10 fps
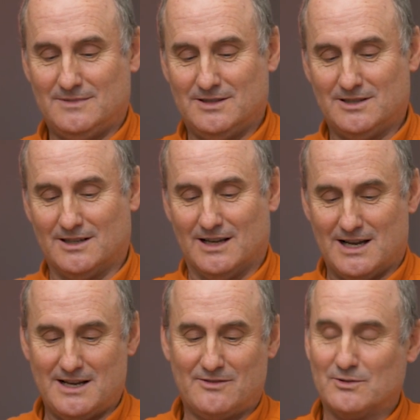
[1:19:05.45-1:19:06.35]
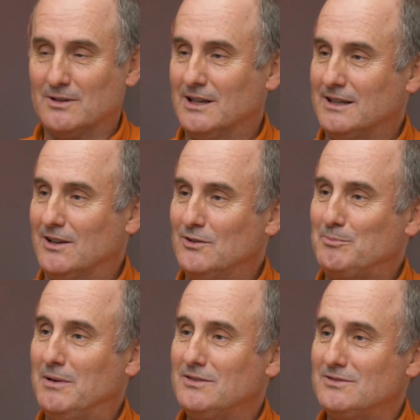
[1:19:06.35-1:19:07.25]
and then a line through it like
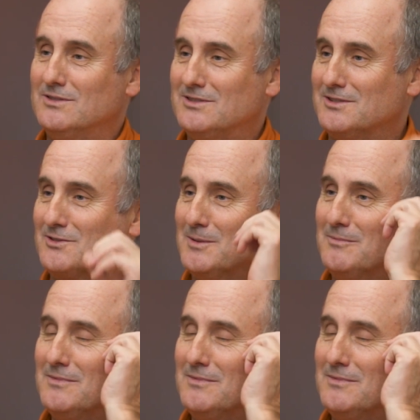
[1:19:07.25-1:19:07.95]
Ghostbusters. It's